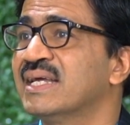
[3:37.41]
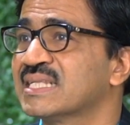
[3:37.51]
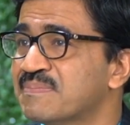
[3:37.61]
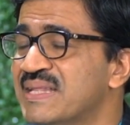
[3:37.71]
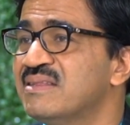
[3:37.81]

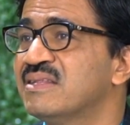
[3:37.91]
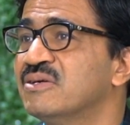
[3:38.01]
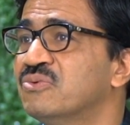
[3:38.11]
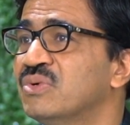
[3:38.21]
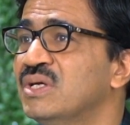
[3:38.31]

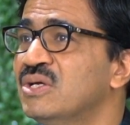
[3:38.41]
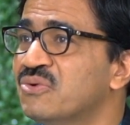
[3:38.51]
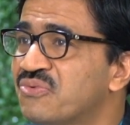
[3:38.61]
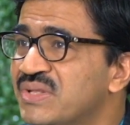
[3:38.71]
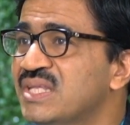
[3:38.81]
expensive
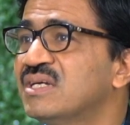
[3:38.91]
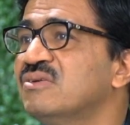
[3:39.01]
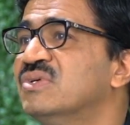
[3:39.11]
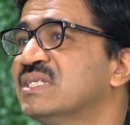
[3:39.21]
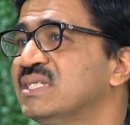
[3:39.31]
physical
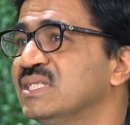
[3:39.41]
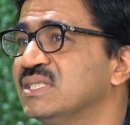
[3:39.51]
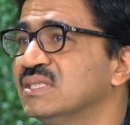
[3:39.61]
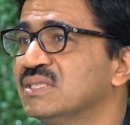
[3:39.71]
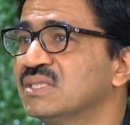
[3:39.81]

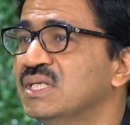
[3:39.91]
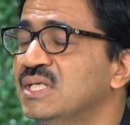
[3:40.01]
workstations